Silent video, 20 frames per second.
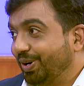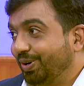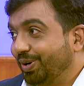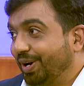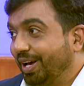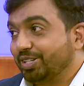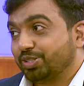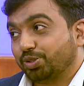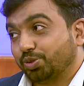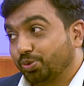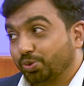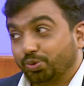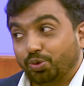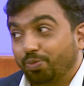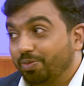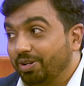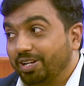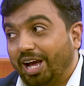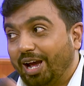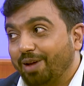as
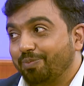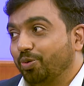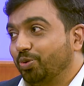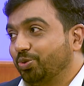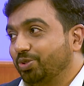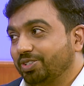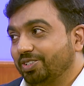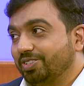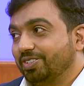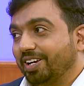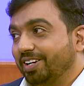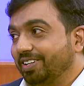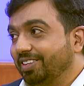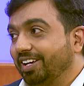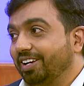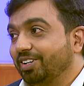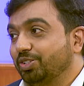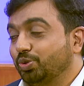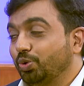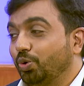so many hypotheses are
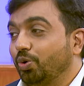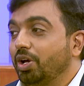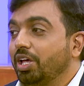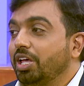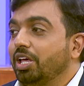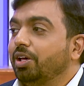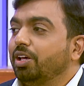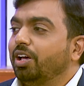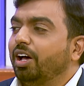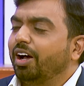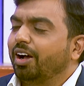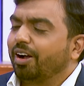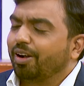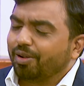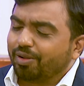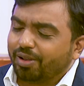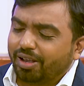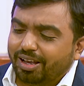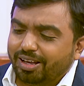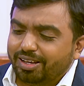there. So,
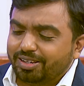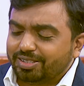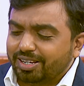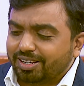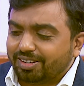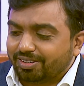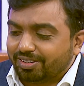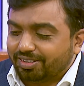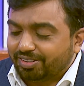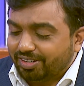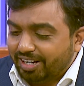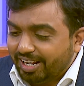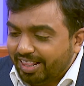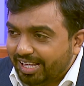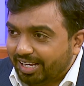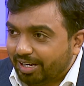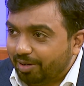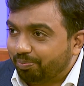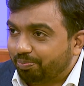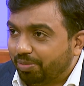is it
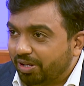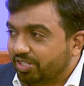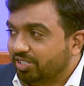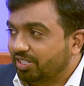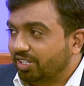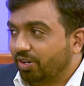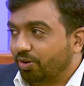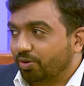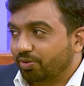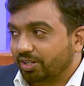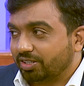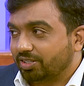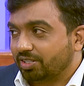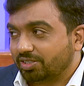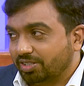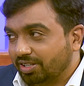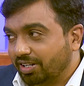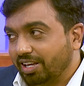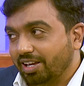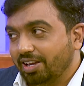really compulsory or
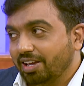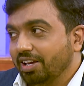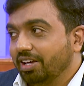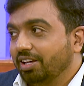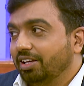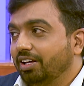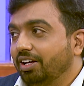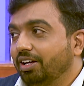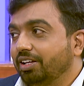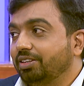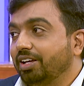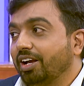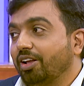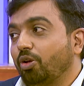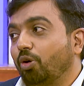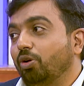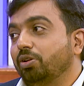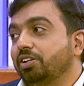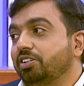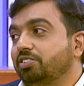necessary that
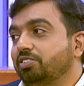only